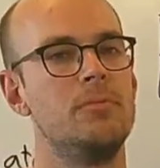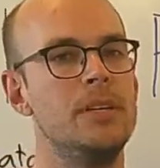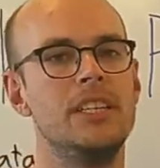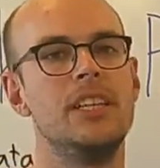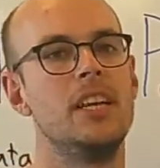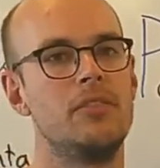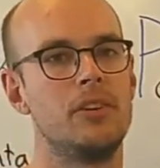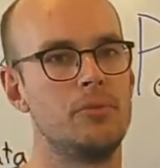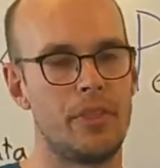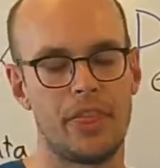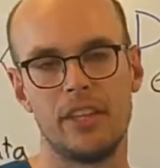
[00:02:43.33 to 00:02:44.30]
be
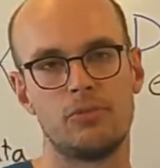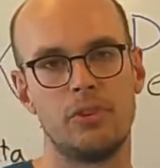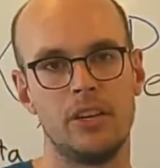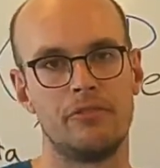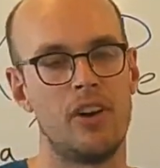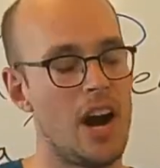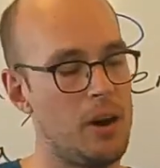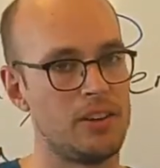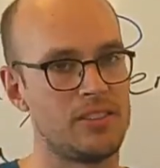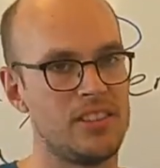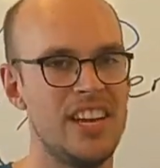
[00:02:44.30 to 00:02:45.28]
delivered within 24
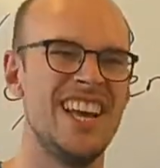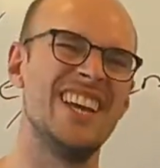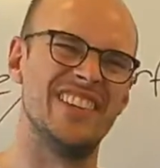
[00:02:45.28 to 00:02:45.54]
hours,